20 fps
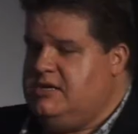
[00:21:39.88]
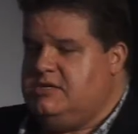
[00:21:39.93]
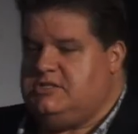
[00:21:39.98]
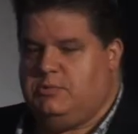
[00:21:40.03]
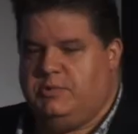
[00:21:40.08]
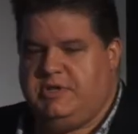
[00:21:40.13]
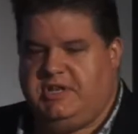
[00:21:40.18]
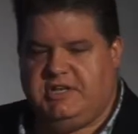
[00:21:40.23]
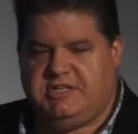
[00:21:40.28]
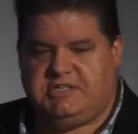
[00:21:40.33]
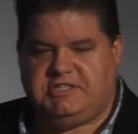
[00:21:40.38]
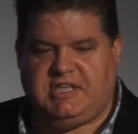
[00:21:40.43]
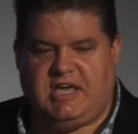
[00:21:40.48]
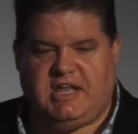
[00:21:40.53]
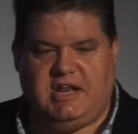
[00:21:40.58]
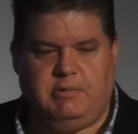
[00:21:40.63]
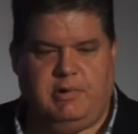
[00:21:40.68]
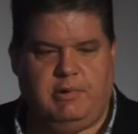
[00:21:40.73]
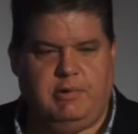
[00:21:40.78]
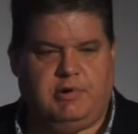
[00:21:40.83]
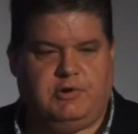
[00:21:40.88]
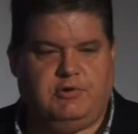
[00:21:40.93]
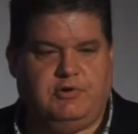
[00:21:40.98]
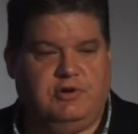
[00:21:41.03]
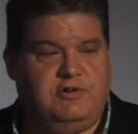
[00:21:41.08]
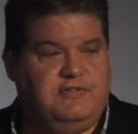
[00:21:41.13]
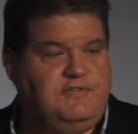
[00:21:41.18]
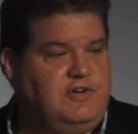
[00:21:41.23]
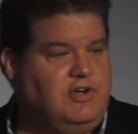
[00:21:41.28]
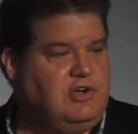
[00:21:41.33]
So we did a study. We
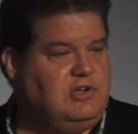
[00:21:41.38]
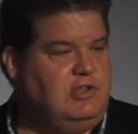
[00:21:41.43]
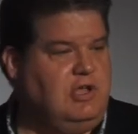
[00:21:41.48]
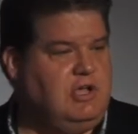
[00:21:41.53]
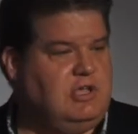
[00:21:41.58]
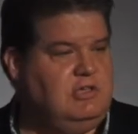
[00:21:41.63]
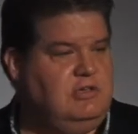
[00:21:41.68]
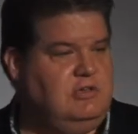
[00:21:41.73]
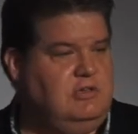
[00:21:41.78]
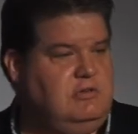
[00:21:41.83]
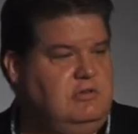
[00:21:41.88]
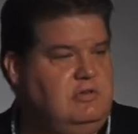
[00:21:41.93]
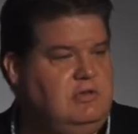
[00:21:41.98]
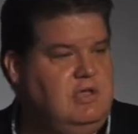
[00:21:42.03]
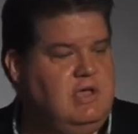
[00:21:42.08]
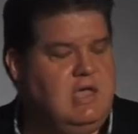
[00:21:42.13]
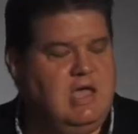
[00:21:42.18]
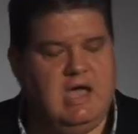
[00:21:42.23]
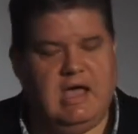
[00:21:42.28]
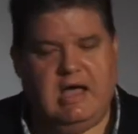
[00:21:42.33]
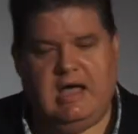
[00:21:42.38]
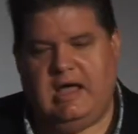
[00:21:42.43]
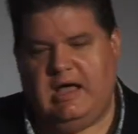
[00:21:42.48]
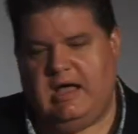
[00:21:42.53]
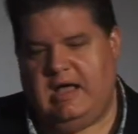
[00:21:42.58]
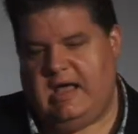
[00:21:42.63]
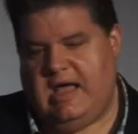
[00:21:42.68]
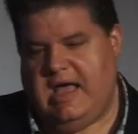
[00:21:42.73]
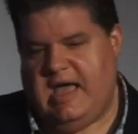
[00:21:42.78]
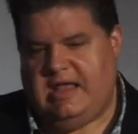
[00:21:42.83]
recruited folk like you.
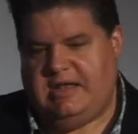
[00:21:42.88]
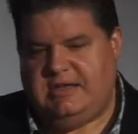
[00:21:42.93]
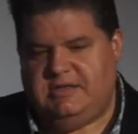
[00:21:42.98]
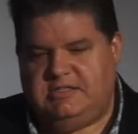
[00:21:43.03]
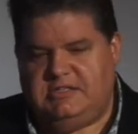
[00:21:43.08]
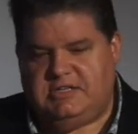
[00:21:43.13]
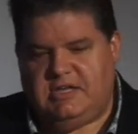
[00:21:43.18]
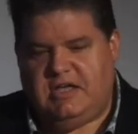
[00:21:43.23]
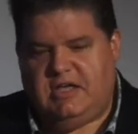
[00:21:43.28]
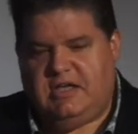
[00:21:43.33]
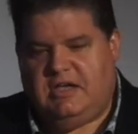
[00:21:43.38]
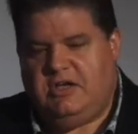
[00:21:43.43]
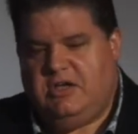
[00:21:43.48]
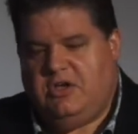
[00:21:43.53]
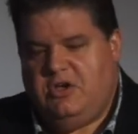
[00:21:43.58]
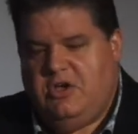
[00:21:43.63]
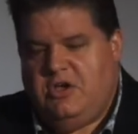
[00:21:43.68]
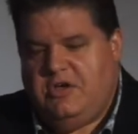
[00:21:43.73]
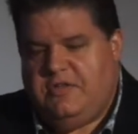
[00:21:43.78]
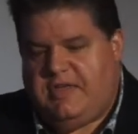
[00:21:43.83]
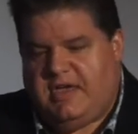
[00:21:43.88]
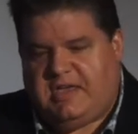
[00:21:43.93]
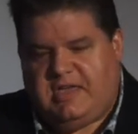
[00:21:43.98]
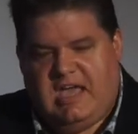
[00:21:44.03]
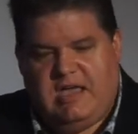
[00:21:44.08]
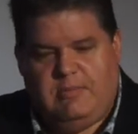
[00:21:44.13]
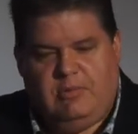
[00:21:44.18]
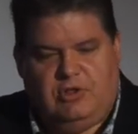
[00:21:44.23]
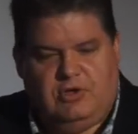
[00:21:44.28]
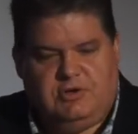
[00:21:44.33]
They
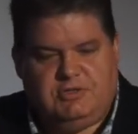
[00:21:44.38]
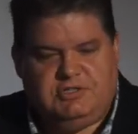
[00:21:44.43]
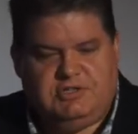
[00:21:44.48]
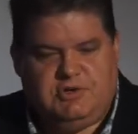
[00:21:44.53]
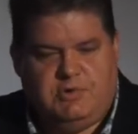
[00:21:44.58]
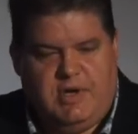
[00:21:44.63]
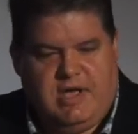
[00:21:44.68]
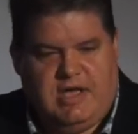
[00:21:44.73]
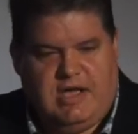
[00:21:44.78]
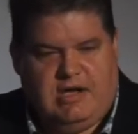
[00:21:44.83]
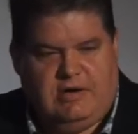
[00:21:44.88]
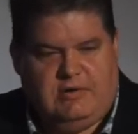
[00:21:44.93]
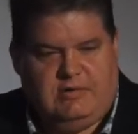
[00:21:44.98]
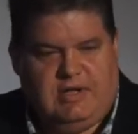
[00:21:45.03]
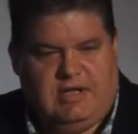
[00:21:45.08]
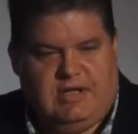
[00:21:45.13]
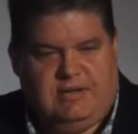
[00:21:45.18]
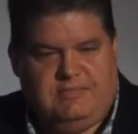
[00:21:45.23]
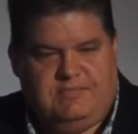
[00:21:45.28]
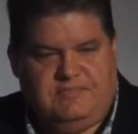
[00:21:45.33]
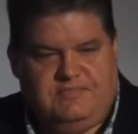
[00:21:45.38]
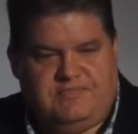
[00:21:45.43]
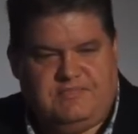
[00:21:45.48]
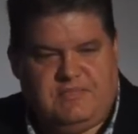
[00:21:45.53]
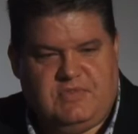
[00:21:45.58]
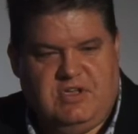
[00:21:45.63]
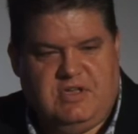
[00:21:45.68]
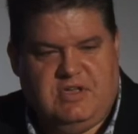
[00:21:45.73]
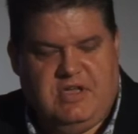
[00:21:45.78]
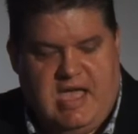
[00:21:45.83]
came along to
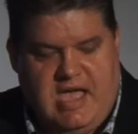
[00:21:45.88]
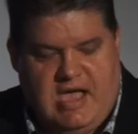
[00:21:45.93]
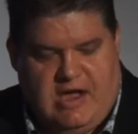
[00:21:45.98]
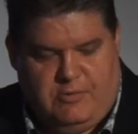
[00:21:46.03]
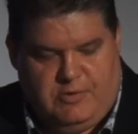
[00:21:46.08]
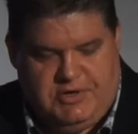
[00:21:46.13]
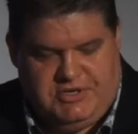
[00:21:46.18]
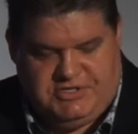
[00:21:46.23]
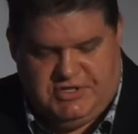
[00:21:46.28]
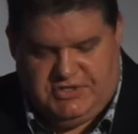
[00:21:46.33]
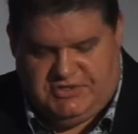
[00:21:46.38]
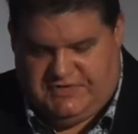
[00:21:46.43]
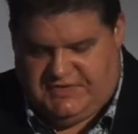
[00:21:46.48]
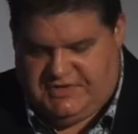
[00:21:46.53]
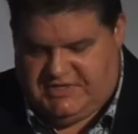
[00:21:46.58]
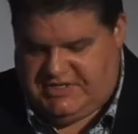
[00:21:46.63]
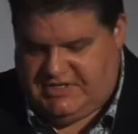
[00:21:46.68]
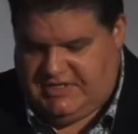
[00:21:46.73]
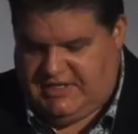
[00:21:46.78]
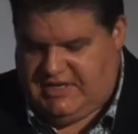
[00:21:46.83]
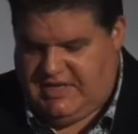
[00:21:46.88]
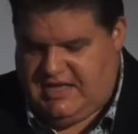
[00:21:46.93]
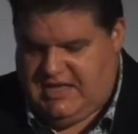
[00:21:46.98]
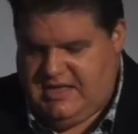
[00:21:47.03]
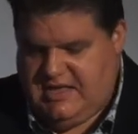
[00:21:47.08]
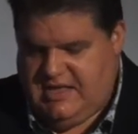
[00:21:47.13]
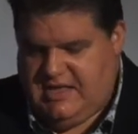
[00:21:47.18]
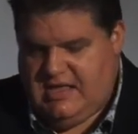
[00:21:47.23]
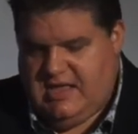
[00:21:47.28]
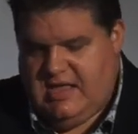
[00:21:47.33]
our research
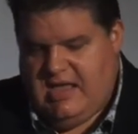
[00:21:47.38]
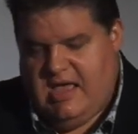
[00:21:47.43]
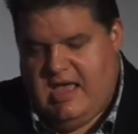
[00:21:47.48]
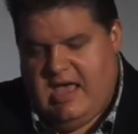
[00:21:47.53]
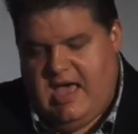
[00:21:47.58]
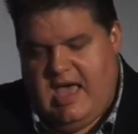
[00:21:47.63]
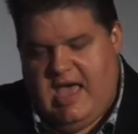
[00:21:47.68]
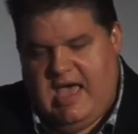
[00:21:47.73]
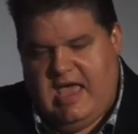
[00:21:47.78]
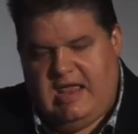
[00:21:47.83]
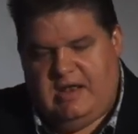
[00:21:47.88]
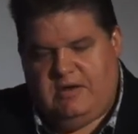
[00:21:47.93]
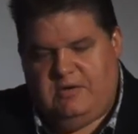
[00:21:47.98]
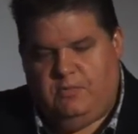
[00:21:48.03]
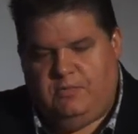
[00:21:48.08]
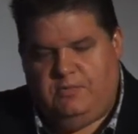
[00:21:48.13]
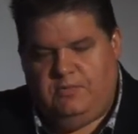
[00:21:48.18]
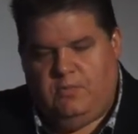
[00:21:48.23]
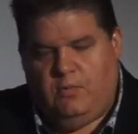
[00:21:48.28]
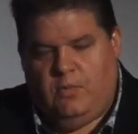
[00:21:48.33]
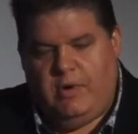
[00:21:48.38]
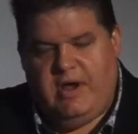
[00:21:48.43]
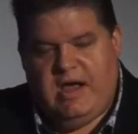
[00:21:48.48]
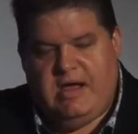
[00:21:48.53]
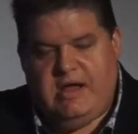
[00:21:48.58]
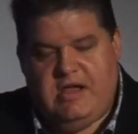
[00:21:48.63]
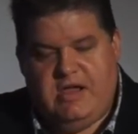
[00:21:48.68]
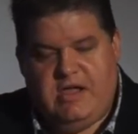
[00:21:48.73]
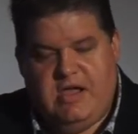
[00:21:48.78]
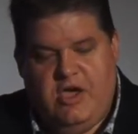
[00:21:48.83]
facility. And we
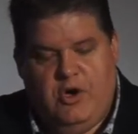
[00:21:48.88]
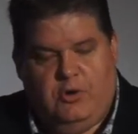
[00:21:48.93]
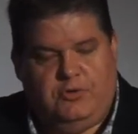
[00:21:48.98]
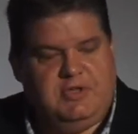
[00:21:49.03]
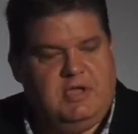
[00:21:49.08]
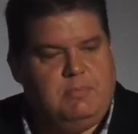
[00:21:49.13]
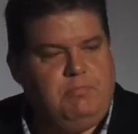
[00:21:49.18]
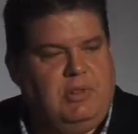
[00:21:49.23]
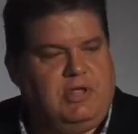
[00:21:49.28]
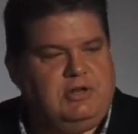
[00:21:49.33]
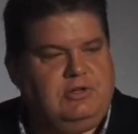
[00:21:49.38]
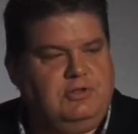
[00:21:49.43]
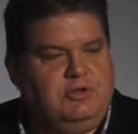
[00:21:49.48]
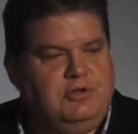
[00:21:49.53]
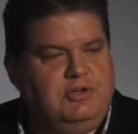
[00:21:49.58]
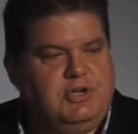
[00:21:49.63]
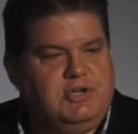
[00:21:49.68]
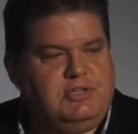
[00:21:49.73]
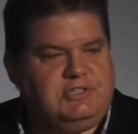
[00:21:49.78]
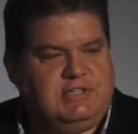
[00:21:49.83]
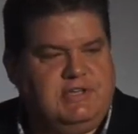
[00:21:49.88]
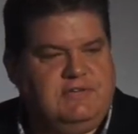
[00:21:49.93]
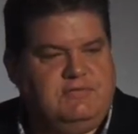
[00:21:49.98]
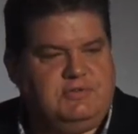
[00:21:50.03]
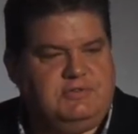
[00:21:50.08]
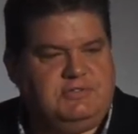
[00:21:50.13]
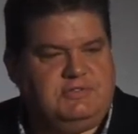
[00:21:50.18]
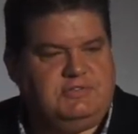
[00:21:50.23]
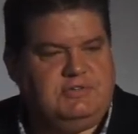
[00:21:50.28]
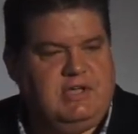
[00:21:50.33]
held their blood glucose
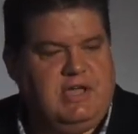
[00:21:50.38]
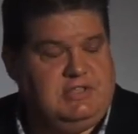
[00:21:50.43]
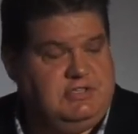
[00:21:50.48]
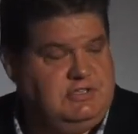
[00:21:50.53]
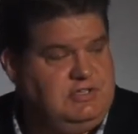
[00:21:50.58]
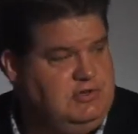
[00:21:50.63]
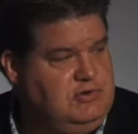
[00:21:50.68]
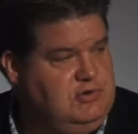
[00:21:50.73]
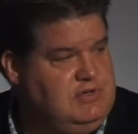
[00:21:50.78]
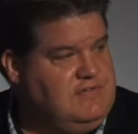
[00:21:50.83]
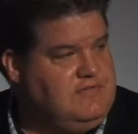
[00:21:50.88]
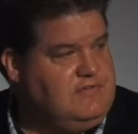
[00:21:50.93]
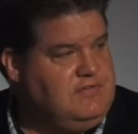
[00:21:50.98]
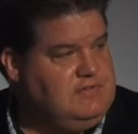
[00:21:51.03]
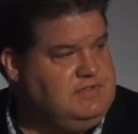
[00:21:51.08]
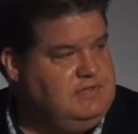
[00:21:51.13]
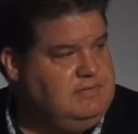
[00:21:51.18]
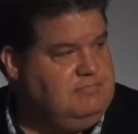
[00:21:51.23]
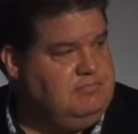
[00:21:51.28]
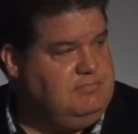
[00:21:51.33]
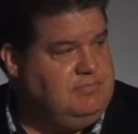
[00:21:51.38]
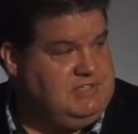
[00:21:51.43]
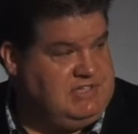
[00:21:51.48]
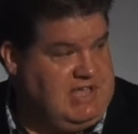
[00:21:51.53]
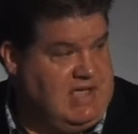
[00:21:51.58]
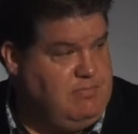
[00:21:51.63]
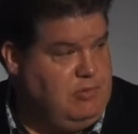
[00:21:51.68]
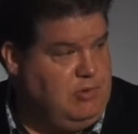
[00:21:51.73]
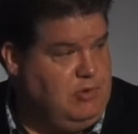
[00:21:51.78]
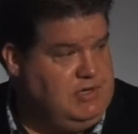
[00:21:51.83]
levels at two different
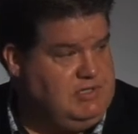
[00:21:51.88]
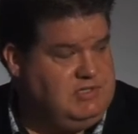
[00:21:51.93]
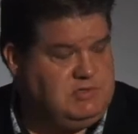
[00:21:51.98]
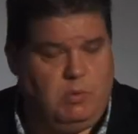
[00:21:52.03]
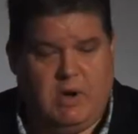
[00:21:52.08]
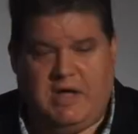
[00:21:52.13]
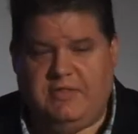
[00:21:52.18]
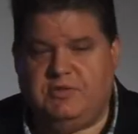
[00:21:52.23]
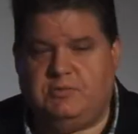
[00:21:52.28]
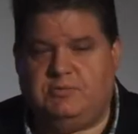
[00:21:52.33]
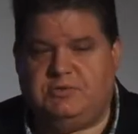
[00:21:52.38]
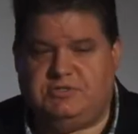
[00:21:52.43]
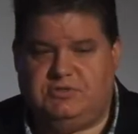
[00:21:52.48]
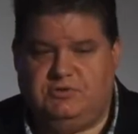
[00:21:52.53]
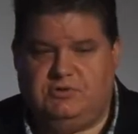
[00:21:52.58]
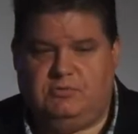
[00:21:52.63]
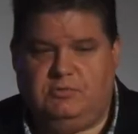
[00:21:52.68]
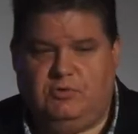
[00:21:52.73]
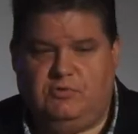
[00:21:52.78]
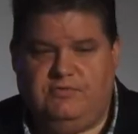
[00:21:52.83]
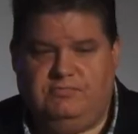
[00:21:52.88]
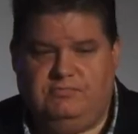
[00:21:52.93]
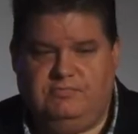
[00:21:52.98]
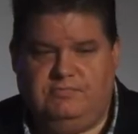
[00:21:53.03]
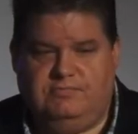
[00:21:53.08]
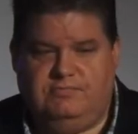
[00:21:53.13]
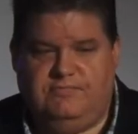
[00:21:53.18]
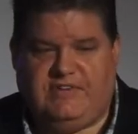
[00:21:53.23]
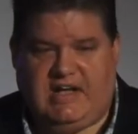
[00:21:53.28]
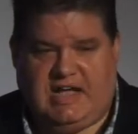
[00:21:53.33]
set points, one that was normal
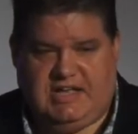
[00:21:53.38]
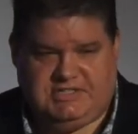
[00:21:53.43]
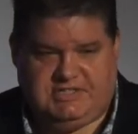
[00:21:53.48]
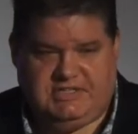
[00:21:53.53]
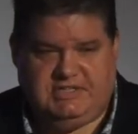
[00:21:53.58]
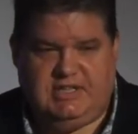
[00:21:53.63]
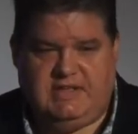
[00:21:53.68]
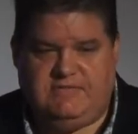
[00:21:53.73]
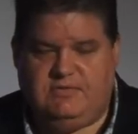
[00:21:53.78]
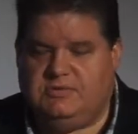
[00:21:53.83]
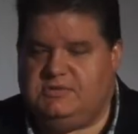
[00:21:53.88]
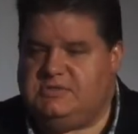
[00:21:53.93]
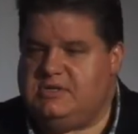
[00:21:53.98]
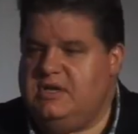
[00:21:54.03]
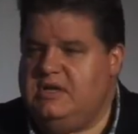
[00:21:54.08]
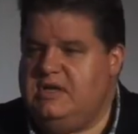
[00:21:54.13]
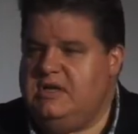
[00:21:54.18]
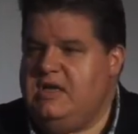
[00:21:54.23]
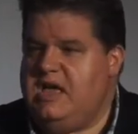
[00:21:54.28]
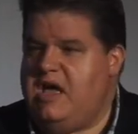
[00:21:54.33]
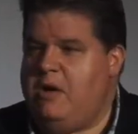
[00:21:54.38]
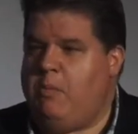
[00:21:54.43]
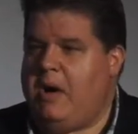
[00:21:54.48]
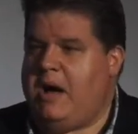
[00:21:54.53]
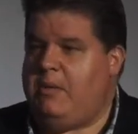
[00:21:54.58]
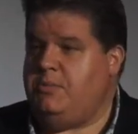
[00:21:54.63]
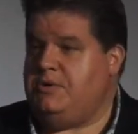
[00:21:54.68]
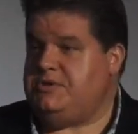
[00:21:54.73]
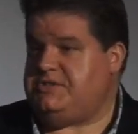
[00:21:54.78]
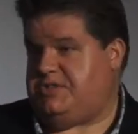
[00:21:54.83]
fasting levels, and
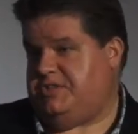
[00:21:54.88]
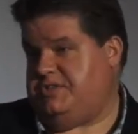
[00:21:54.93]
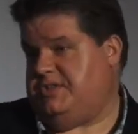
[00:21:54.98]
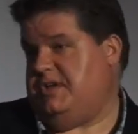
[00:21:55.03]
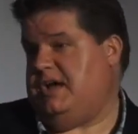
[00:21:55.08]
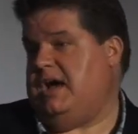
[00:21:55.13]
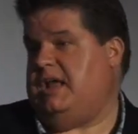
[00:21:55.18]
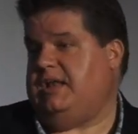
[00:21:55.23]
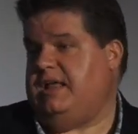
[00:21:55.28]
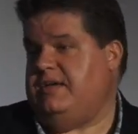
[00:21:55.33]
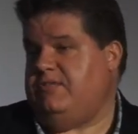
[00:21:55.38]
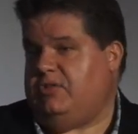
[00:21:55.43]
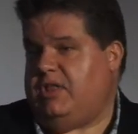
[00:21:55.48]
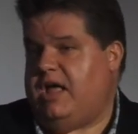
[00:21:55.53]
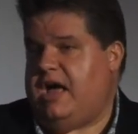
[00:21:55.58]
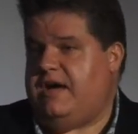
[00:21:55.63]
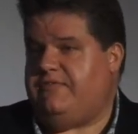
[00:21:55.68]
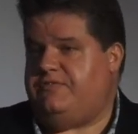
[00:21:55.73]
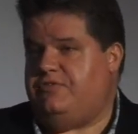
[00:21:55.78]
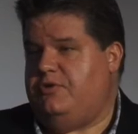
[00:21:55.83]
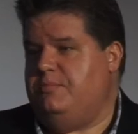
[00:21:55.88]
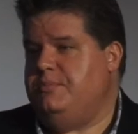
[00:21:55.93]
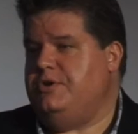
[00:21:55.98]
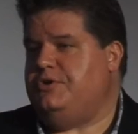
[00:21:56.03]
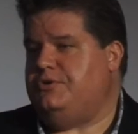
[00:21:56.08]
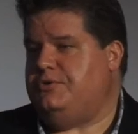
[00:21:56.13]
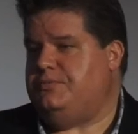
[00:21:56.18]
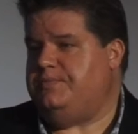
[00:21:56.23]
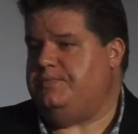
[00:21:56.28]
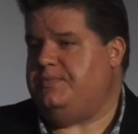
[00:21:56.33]
one was a level after a
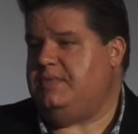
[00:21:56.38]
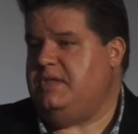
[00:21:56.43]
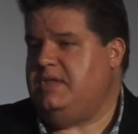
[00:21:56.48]
meal.